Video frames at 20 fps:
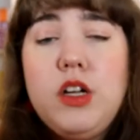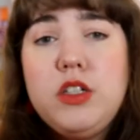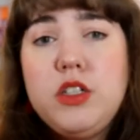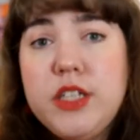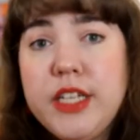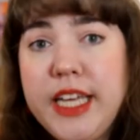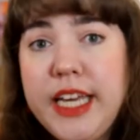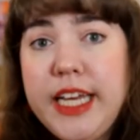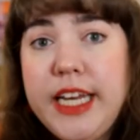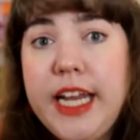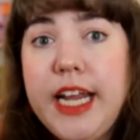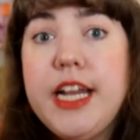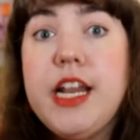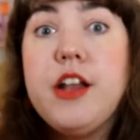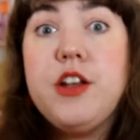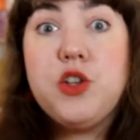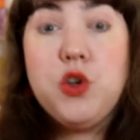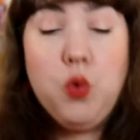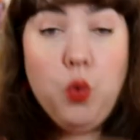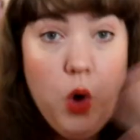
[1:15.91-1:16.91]
to get in
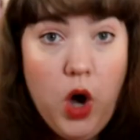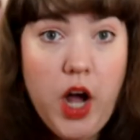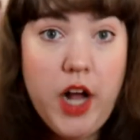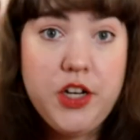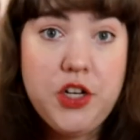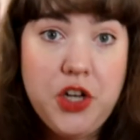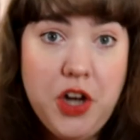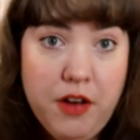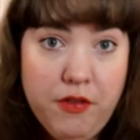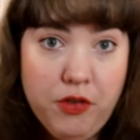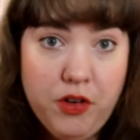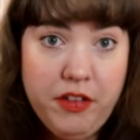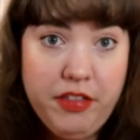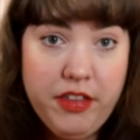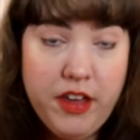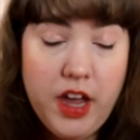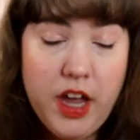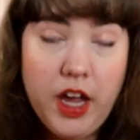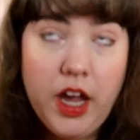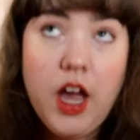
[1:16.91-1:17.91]
and to watch
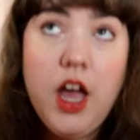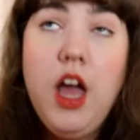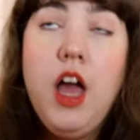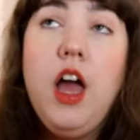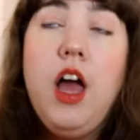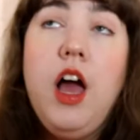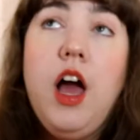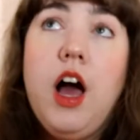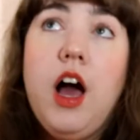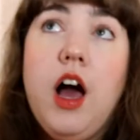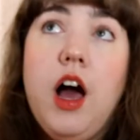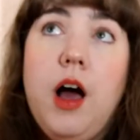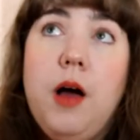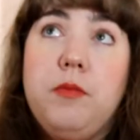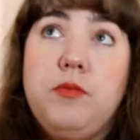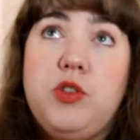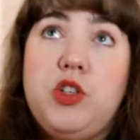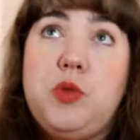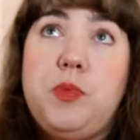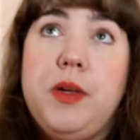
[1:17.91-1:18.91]
everything,
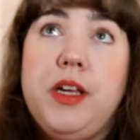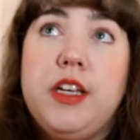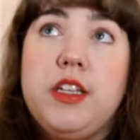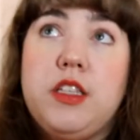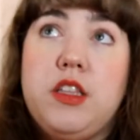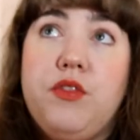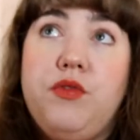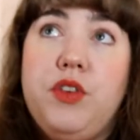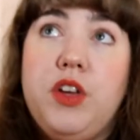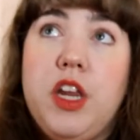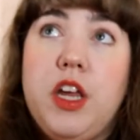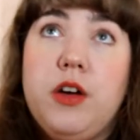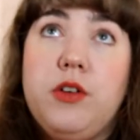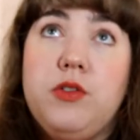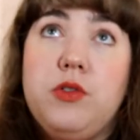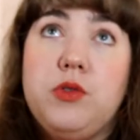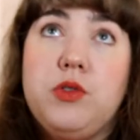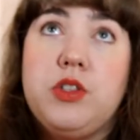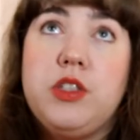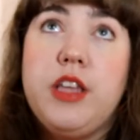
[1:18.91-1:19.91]
just because the
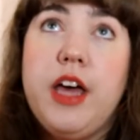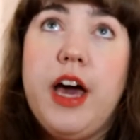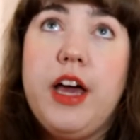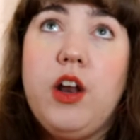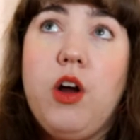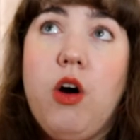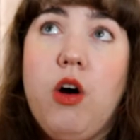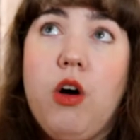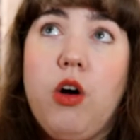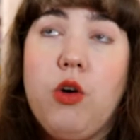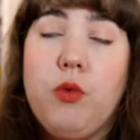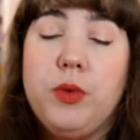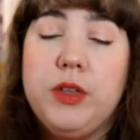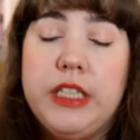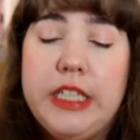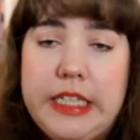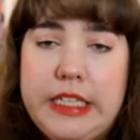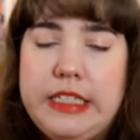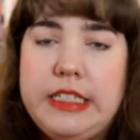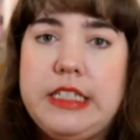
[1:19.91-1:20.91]
videos that are
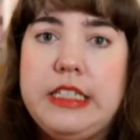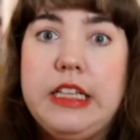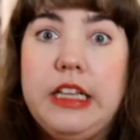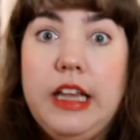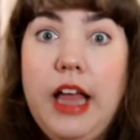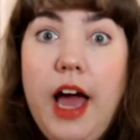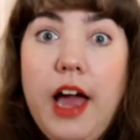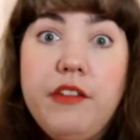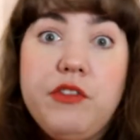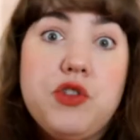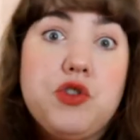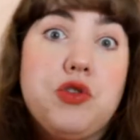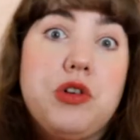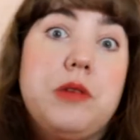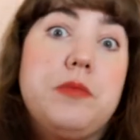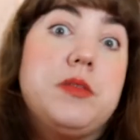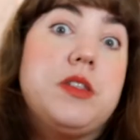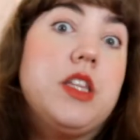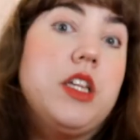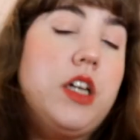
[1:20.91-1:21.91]
released and the live
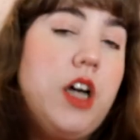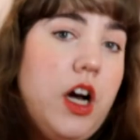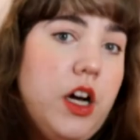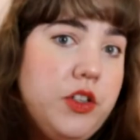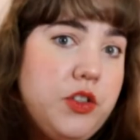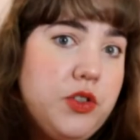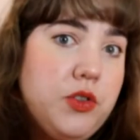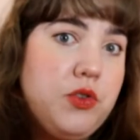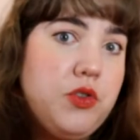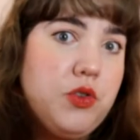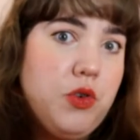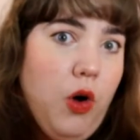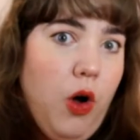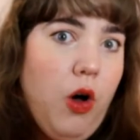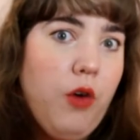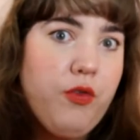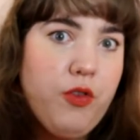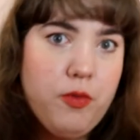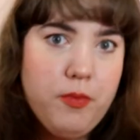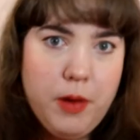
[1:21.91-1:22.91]
streams and the concerts are
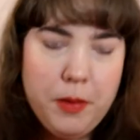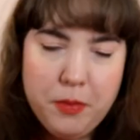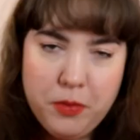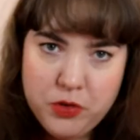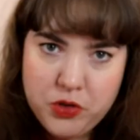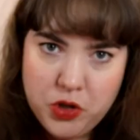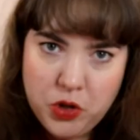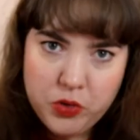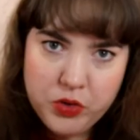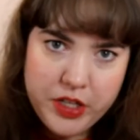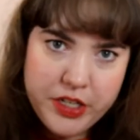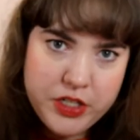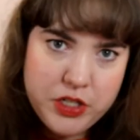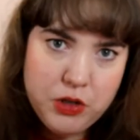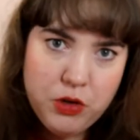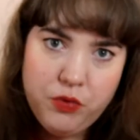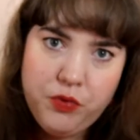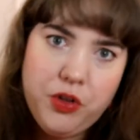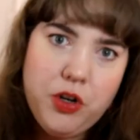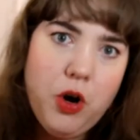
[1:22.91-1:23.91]
all for members only,
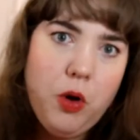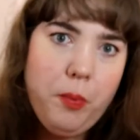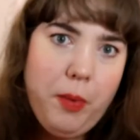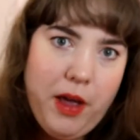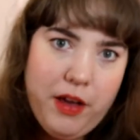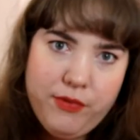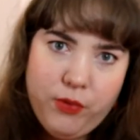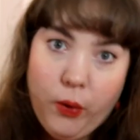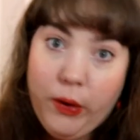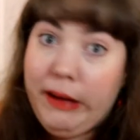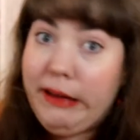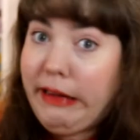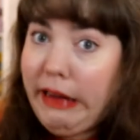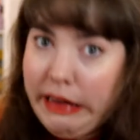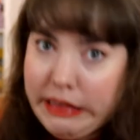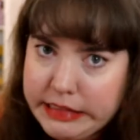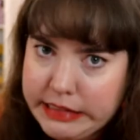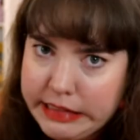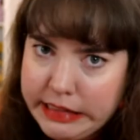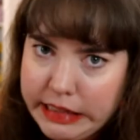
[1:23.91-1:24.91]
so if you don't pay for it, you
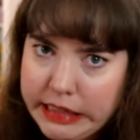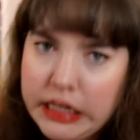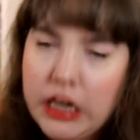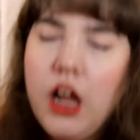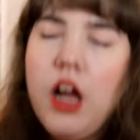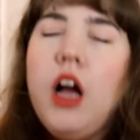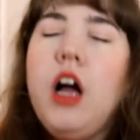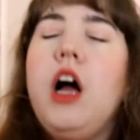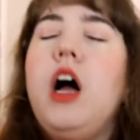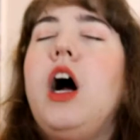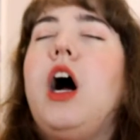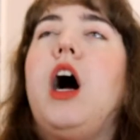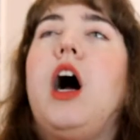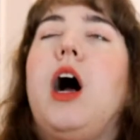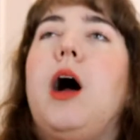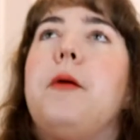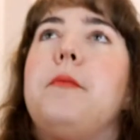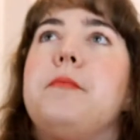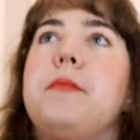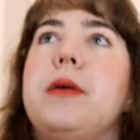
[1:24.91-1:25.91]
can't see it.
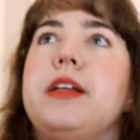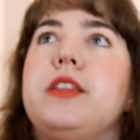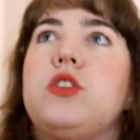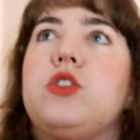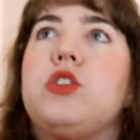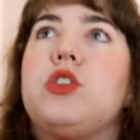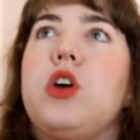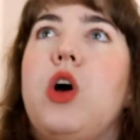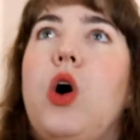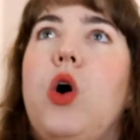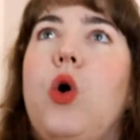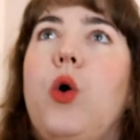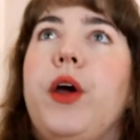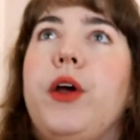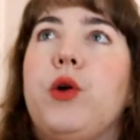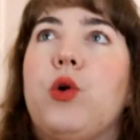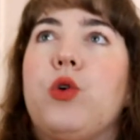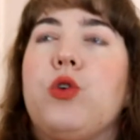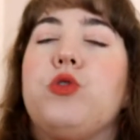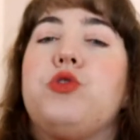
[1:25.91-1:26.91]
And so
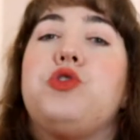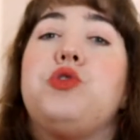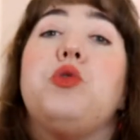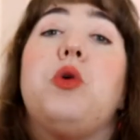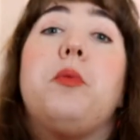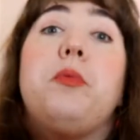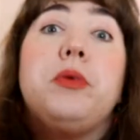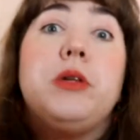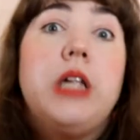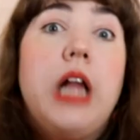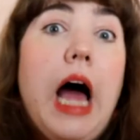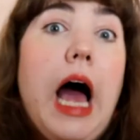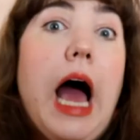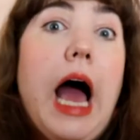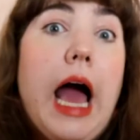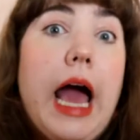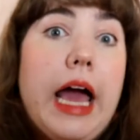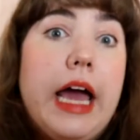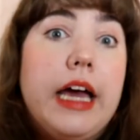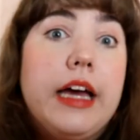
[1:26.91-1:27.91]
in order to
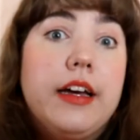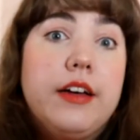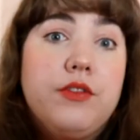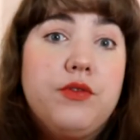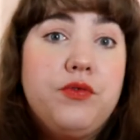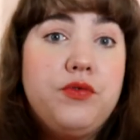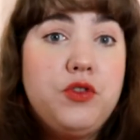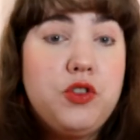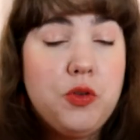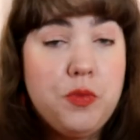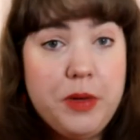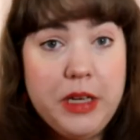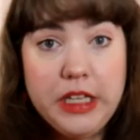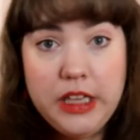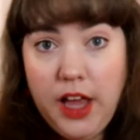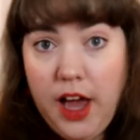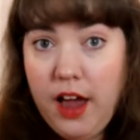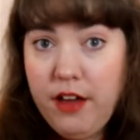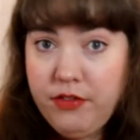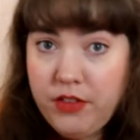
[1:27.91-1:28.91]
apply to be a
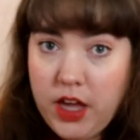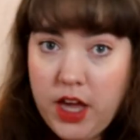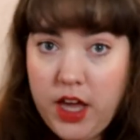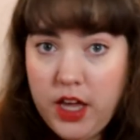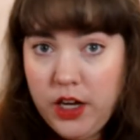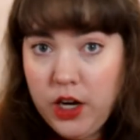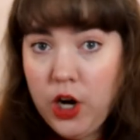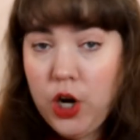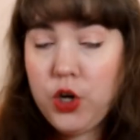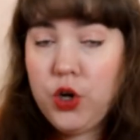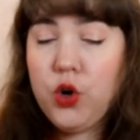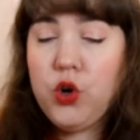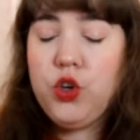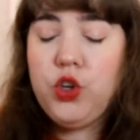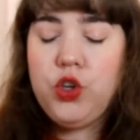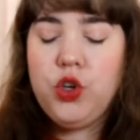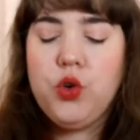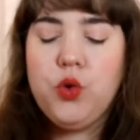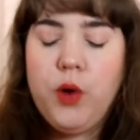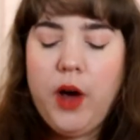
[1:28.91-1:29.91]
live Kconer,
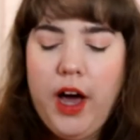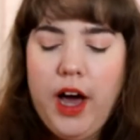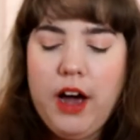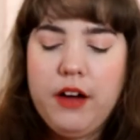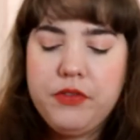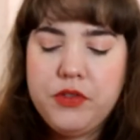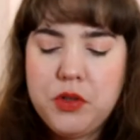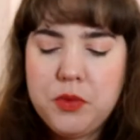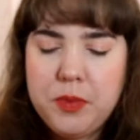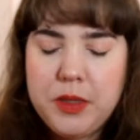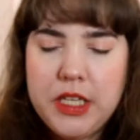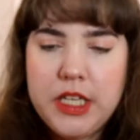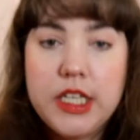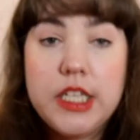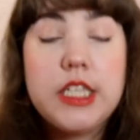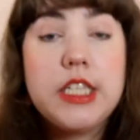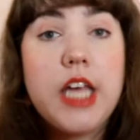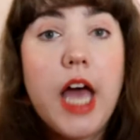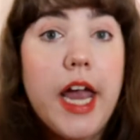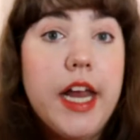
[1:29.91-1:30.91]
you have to
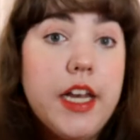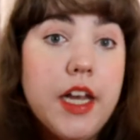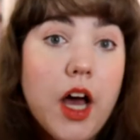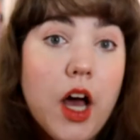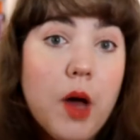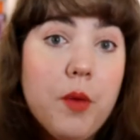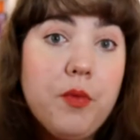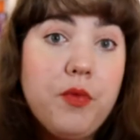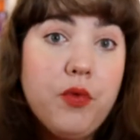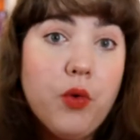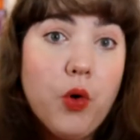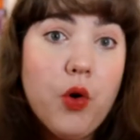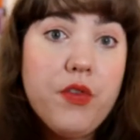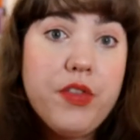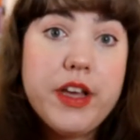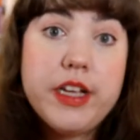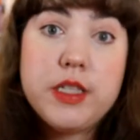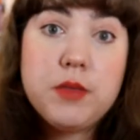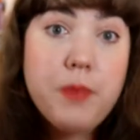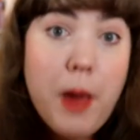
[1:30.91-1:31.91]
be signed up for
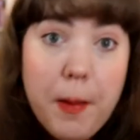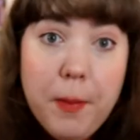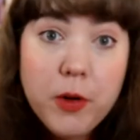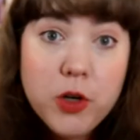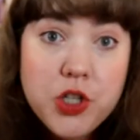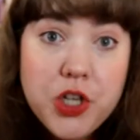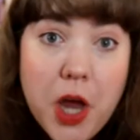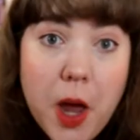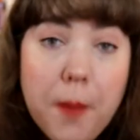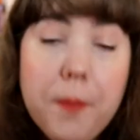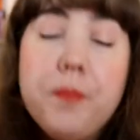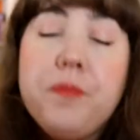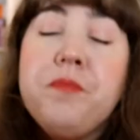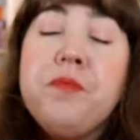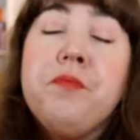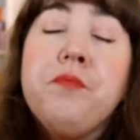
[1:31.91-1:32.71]
this membership.